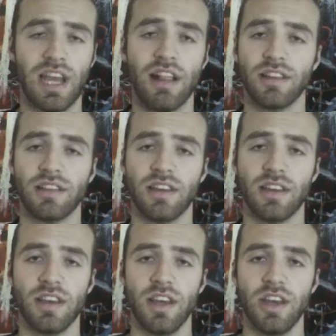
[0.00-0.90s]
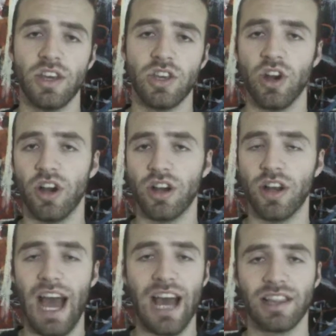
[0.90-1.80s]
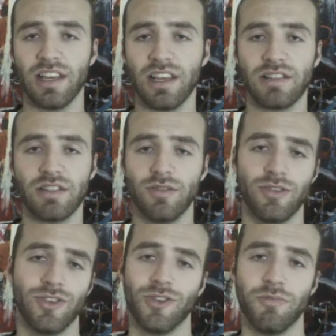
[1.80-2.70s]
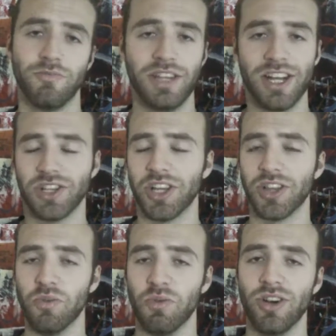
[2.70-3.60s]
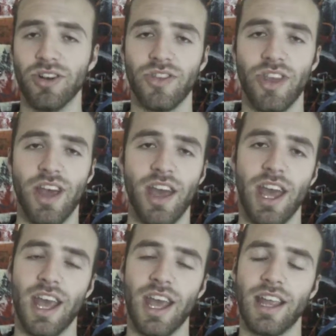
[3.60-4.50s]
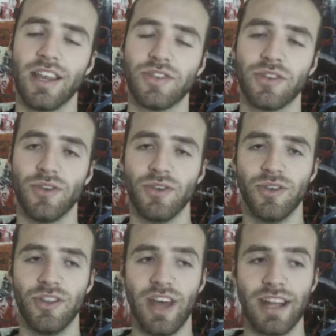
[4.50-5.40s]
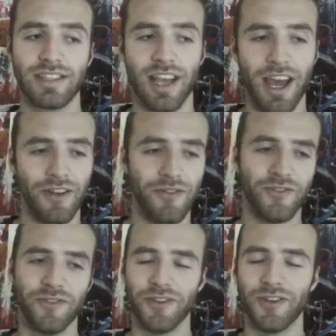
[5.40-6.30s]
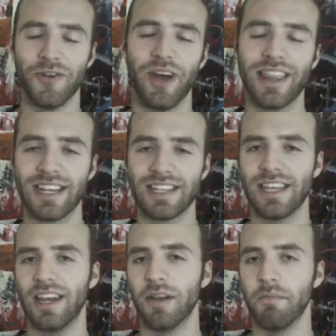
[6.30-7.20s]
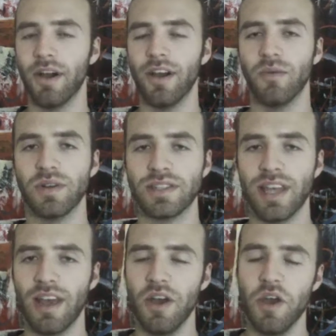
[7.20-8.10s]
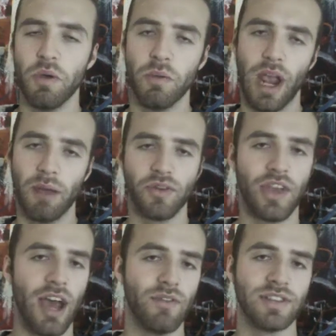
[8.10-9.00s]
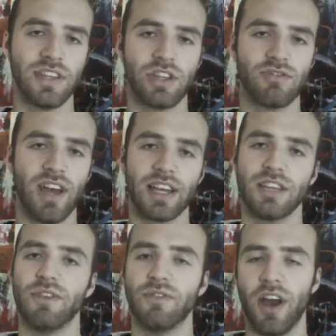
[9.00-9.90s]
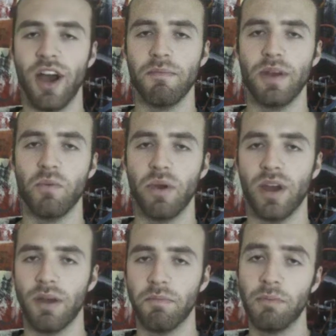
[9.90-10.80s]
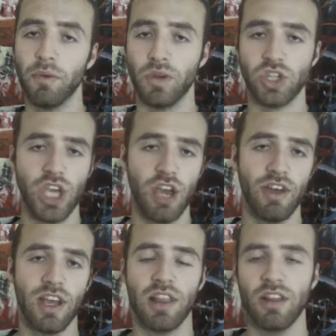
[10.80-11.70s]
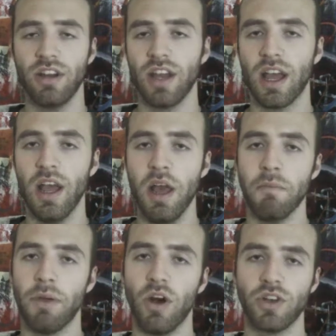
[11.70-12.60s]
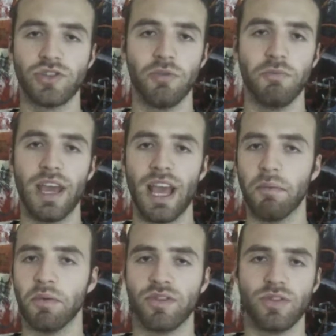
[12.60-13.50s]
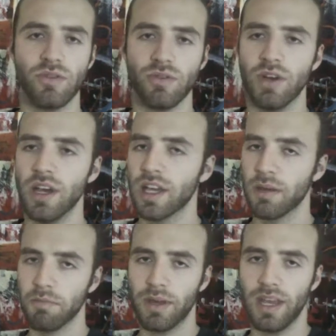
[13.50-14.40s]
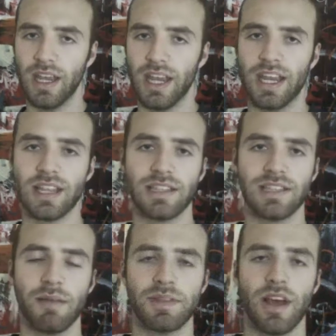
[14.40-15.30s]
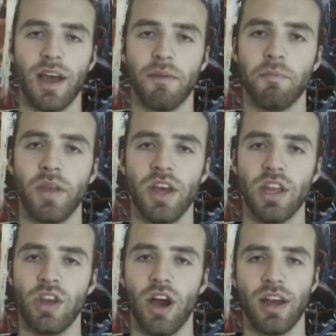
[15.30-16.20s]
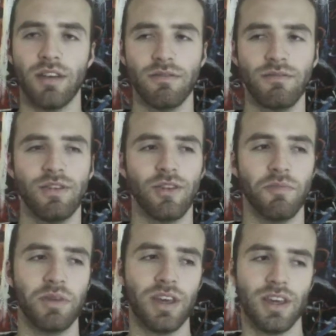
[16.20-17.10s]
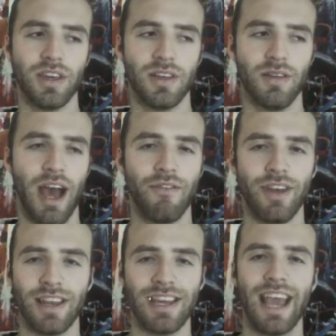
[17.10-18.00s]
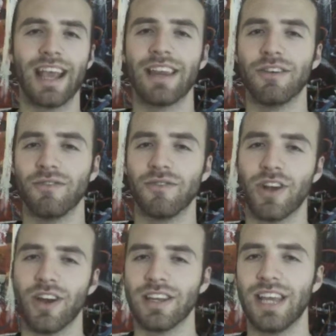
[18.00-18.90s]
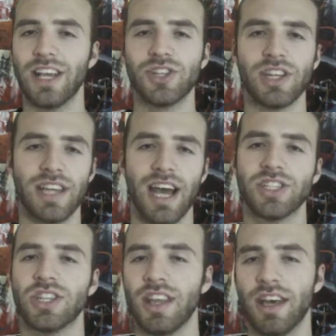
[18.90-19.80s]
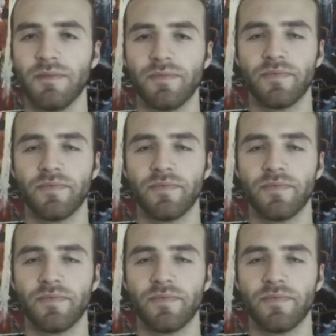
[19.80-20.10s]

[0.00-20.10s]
talented young athletes, you know, potentially in the world. And so that's kind of, you know, what I think set it apart, was that we were able to have this interactive environment where people were sharing and learning, but also being able to compete and at the same time not, you know, have any negative connotation attached to them.